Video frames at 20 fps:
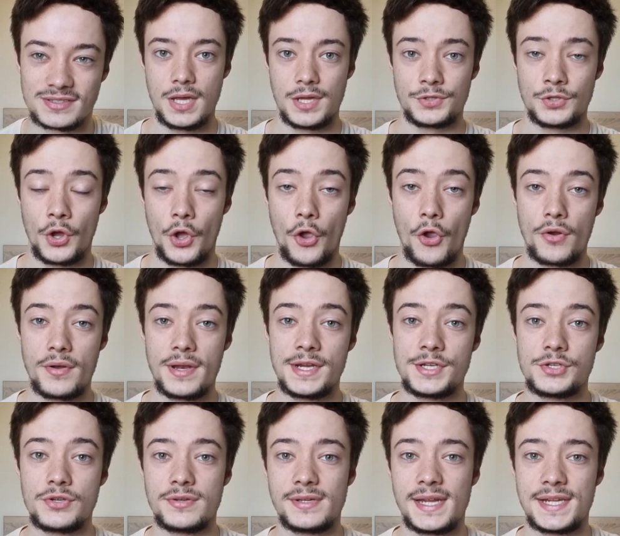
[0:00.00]
Not only
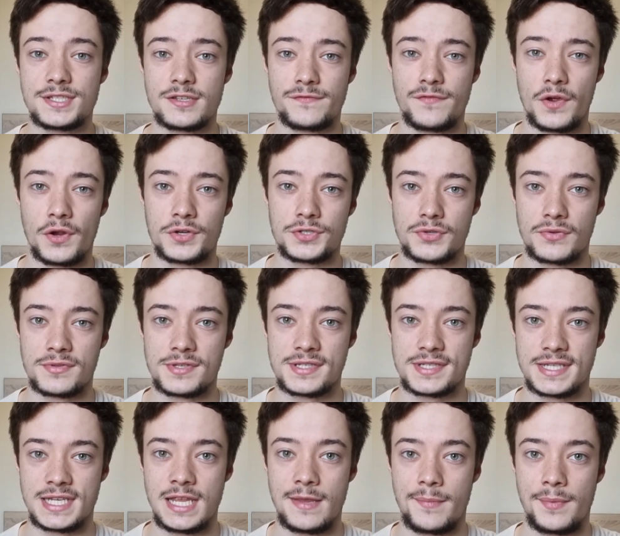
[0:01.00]
do you need to focus on
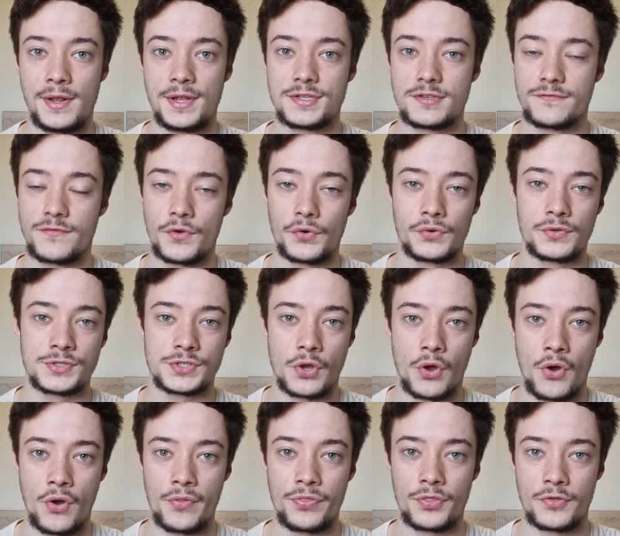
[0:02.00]
sleep, you need to focus
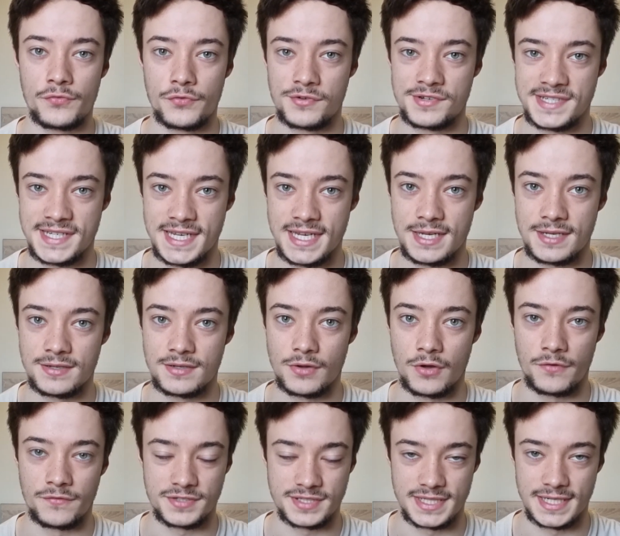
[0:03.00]
on the routine
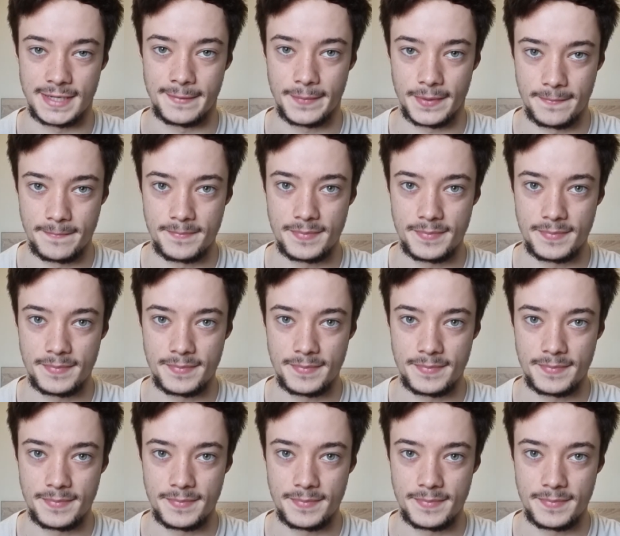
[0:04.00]
of sleep.